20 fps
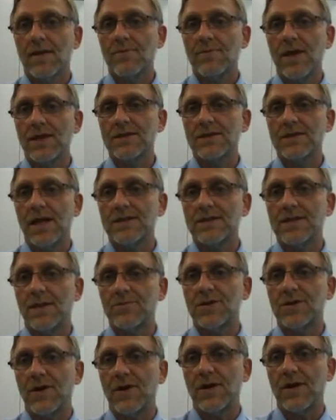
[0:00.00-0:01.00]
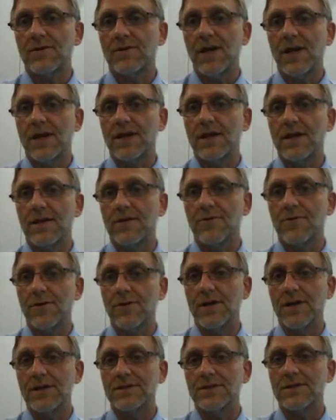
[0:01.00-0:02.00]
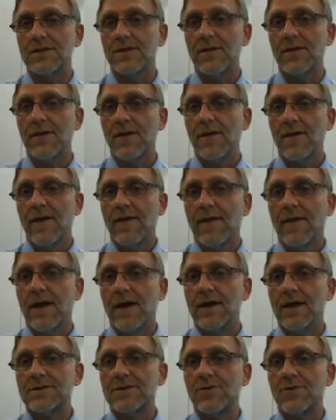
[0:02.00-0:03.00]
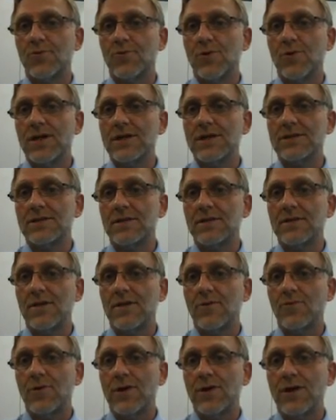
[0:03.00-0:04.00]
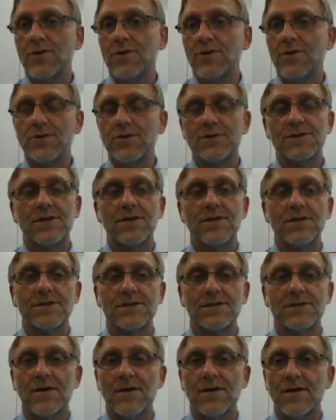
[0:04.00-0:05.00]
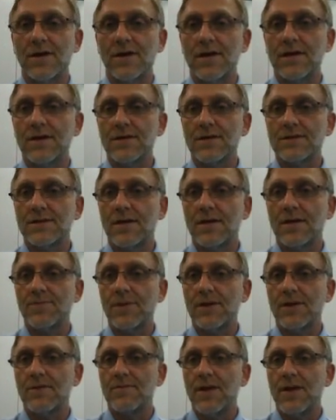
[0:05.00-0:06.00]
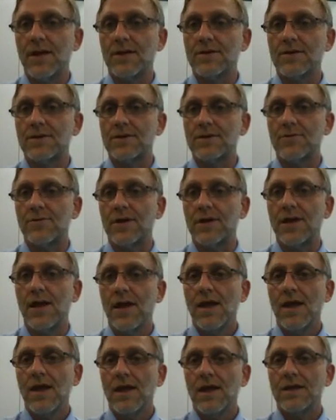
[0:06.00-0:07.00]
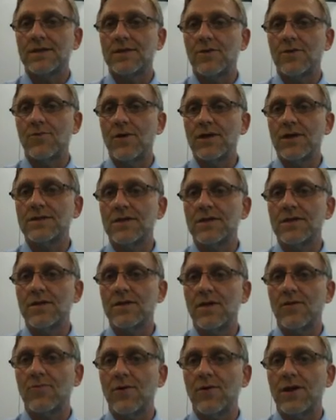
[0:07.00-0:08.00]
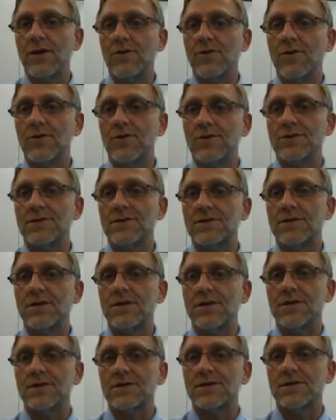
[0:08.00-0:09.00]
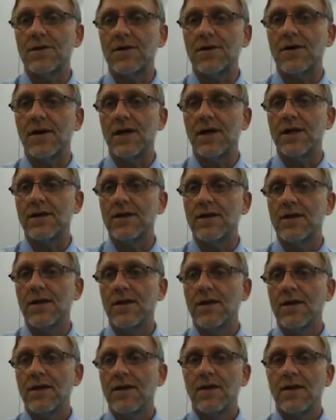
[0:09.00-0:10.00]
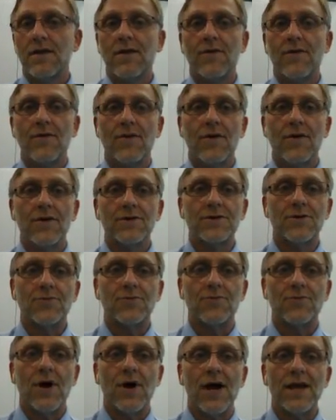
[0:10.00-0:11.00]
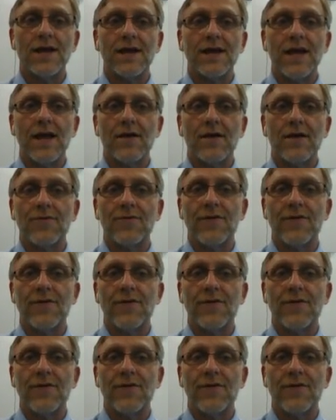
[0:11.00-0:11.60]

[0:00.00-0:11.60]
It means adds up to 180 degrees, and it's the reason that we use to decide supplementary. It's the reason that we use to decide to write down